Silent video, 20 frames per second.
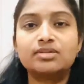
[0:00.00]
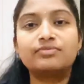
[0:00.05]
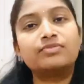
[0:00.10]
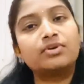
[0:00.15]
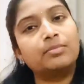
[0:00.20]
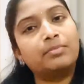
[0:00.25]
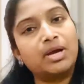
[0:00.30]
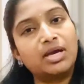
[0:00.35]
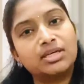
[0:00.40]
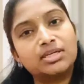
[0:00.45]

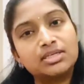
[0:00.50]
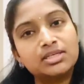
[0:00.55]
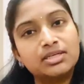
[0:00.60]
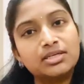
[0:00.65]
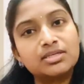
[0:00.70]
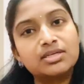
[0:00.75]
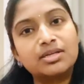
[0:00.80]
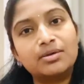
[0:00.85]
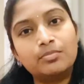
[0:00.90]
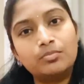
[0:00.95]
from
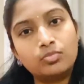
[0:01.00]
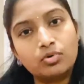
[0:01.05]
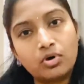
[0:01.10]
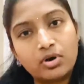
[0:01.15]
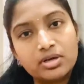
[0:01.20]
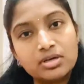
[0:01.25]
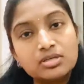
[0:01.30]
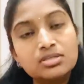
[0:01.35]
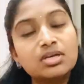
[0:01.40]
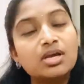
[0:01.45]
accredited
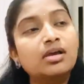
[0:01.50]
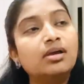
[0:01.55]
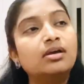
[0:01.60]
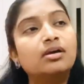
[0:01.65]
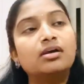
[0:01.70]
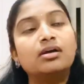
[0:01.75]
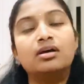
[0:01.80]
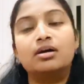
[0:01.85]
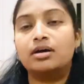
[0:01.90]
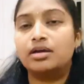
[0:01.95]
employer
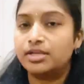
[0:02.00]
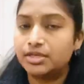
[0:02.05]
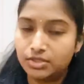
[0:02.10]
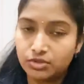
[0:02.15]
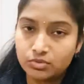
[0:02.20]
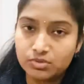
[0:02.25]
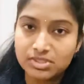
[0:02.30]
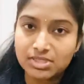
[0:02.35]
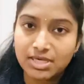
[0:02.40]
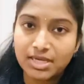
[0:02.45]
in
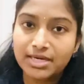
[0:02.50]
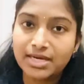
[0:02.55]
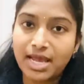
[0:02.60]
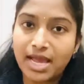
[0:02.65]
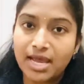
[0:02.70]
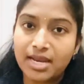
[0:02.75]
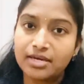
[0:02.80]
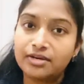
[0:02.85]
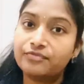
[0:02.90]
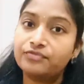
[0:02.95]
New Zealand,
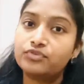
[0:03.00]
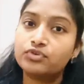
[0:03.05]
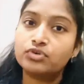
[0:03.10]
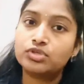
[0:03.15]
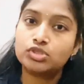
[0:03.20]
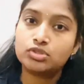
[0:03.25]
and if your